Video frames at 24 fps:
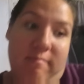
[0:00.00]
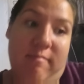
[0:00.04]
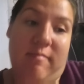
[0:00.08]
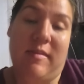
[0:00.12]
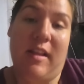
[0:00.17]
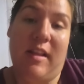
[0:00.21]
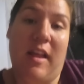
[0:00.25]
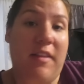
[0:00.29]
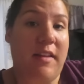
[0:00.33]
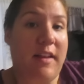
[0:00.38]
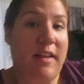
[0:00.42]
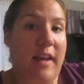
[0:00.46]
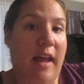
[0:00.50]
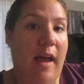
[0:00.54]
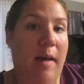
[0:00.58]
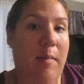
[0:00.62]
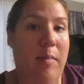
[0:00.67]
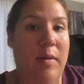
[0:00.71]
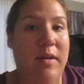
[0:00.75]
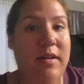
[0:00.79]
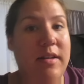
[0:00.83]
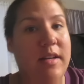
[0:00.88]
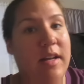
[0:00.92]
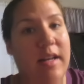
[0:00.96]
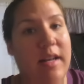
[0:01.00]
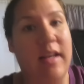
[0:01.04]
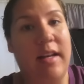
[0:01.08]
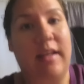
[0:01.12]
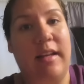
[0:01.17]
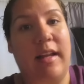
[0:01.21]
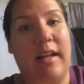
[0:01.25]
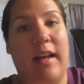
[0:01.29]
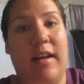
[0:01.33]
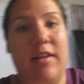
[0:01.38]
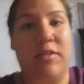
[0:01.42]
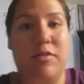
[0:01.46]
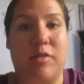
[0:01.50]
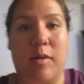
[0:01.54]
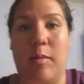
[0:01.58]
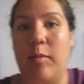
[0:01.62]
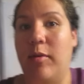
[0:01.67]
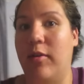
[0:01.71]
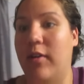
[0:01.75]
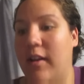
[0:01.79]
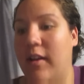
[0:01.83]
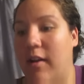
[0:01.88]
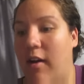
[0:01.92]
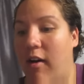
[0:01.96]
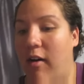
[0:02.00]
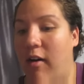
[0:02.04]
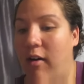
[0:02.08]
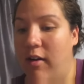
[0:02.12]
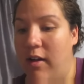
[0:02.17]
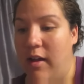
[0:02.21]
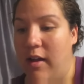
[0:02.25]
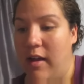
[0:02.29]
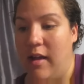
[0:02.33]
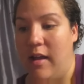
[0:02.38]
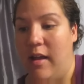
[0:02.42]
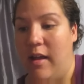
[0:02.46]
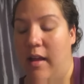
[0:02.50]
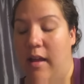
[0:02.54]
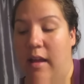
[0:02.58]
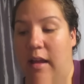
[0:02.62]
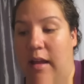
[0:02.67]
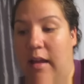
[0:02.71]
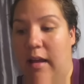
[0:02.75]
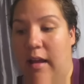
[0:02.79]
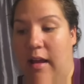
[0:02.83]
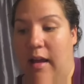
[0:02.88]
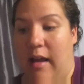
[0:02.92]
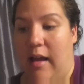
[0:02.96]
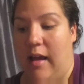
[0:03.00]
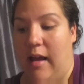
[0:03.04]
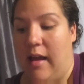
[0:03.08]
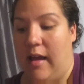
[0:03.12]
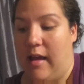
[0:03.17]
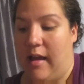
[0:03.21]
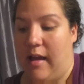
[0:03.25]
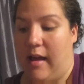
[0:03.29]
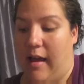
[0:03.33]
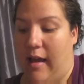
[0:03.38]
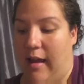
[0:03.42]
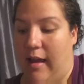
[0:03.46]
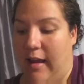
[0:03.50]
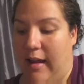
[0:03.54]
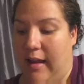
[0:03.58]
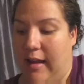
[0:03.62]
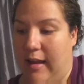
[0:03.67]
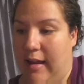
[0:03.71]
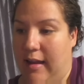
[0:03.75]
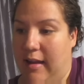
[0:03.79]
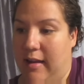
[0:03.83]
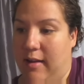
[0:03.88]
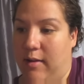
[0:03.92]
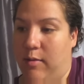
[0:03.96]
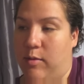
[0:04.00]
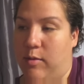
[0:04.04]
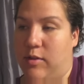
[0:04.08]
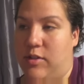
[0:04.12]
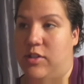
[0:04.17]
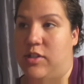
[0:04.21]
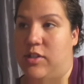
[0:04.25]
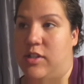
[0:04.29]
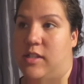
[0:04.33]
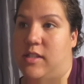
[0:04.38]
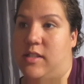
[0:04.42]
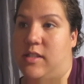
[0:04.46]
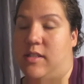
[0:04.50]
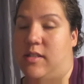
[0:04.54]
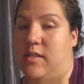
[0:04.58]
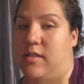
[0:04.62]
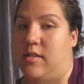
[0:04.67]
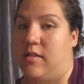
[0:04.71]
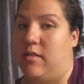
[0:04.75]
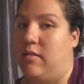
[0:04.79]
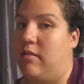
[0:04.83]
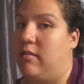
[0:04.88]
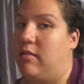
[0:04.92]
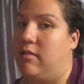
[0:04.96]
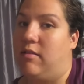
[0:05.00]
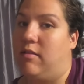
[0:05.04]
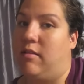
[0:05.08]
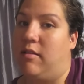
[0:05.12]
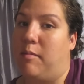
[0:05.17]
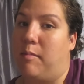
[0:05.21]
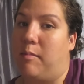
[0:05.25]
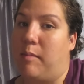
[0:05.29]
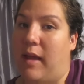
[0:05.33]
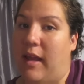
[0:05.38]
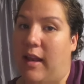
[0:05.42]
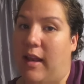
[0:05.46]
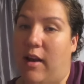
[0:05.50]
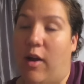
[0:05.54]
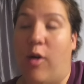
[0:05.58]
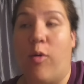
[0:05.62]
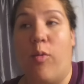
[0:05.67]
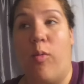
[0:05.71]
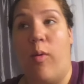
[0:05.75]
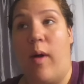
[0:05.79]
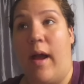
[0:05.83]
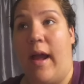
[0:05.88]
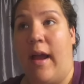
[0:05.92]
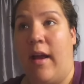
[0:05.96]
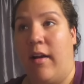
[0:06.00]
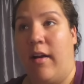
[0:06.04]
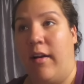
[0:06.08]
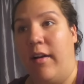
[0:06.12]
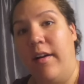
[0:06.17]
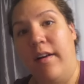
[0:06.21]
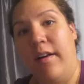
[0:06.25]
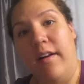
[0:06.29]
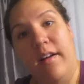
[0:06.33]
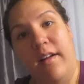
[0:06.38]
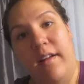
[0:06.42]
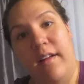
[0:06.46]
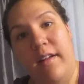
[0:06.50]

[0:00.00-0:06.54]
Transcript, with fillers: nothing happened. I didn't get in trouble at all. I was just made aware